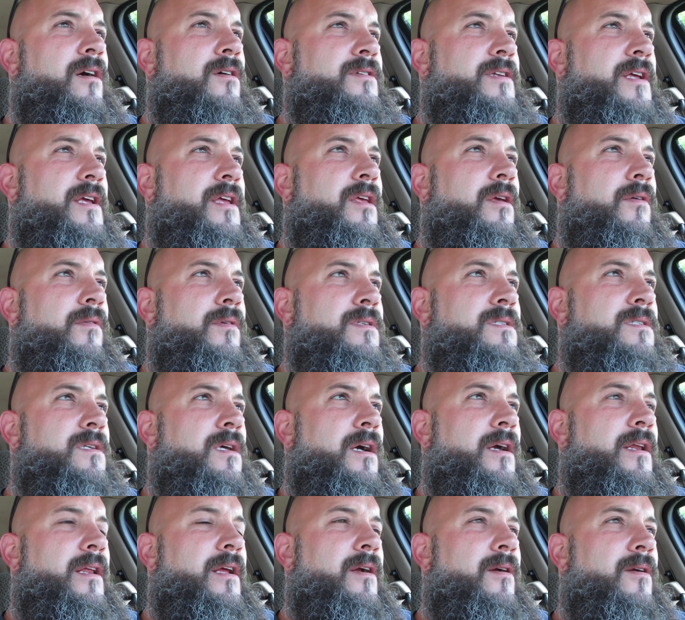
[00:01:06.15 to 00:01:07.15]
I'll take you
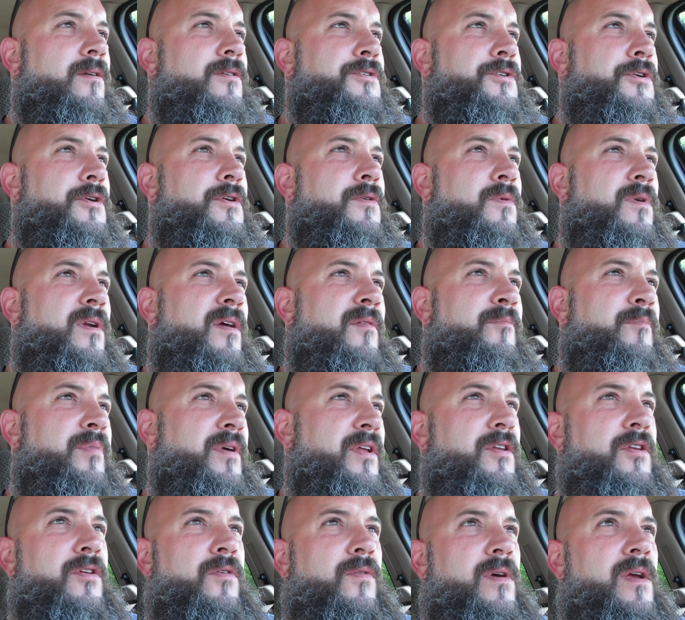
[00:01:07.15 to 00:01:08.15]
inside here and show you what I've
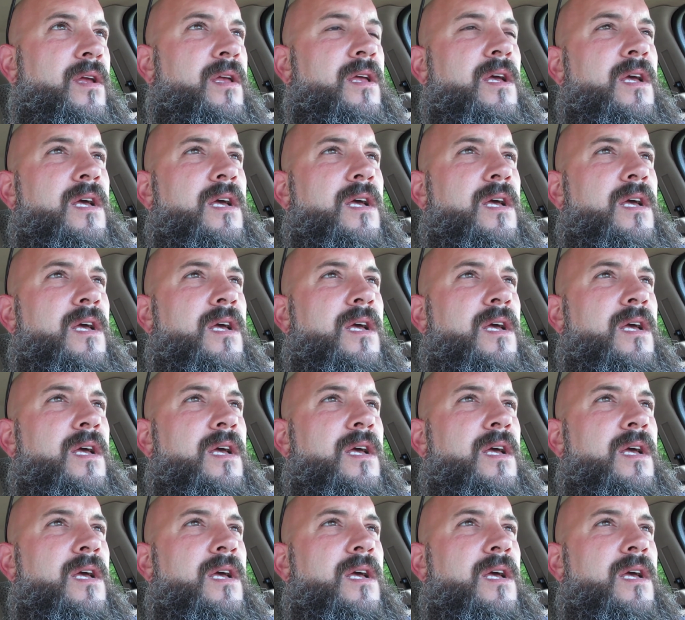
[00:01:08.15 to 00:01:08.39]
been doing.